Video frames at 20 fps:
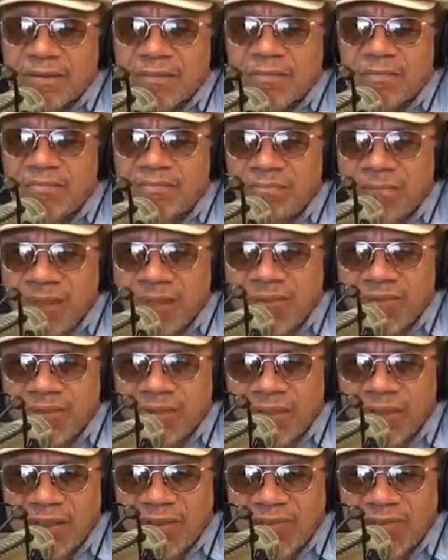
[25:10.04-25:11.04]
most
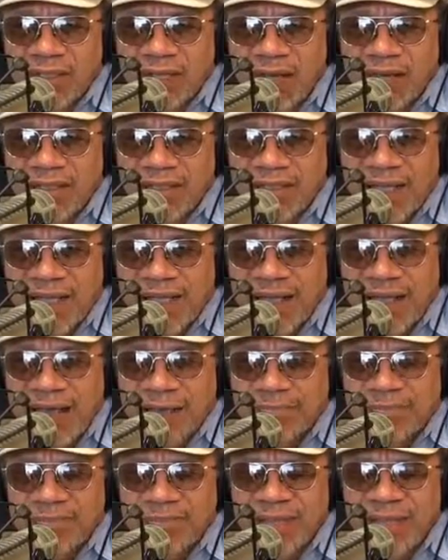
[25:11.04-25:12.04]
of those guys,
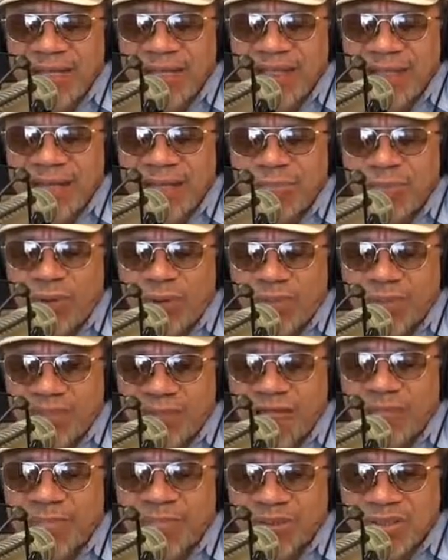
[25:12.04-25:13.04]

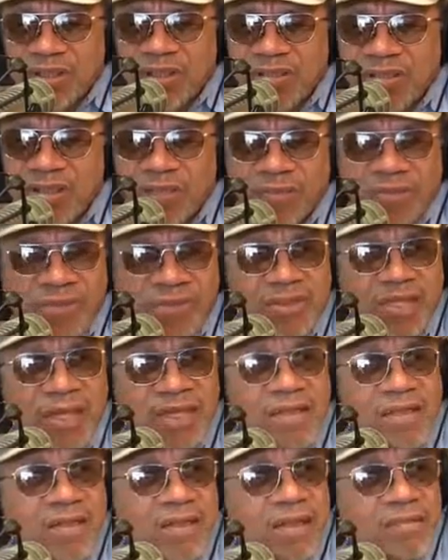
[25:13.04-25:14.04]
99.9% of them were
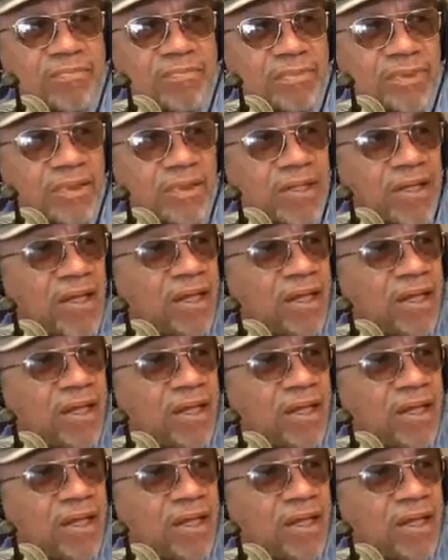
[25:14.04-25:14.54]
standing up and put their